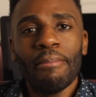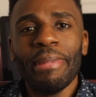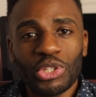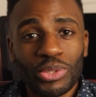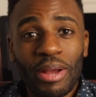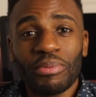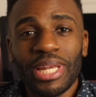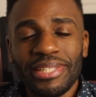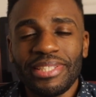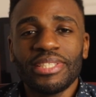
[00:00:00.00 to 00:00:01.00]
Make sure that
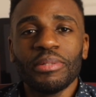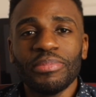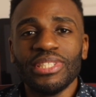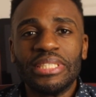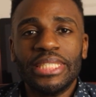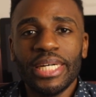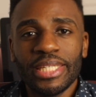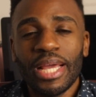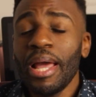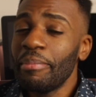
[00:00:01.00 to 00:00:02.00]
relationship is
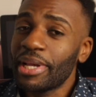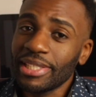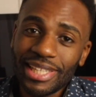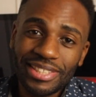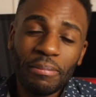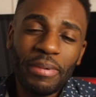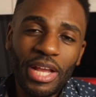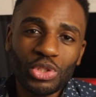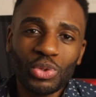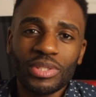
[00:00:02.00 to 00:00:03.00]
good, because that's the
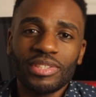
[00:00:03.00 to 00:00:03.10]
main source